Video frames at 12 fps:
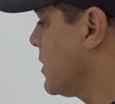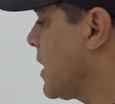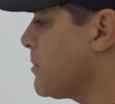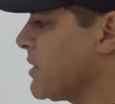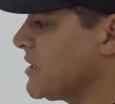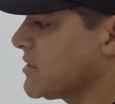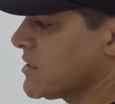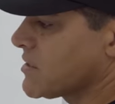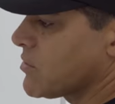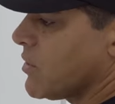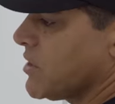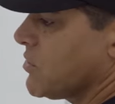That means
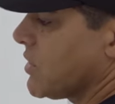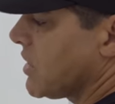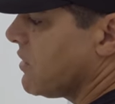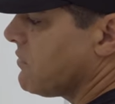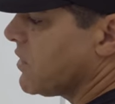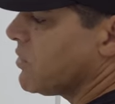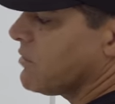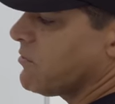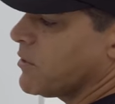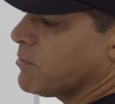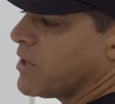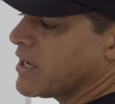it's going to give you,
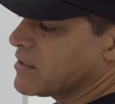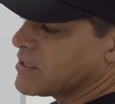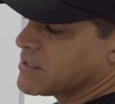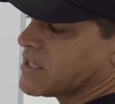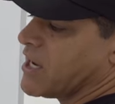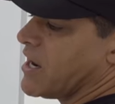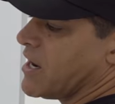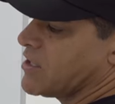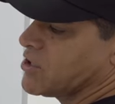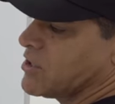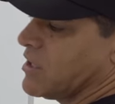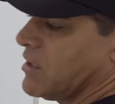if you buy this
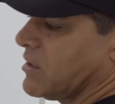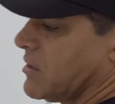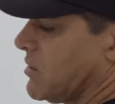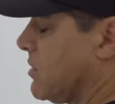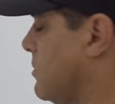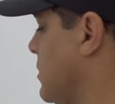cash, it'll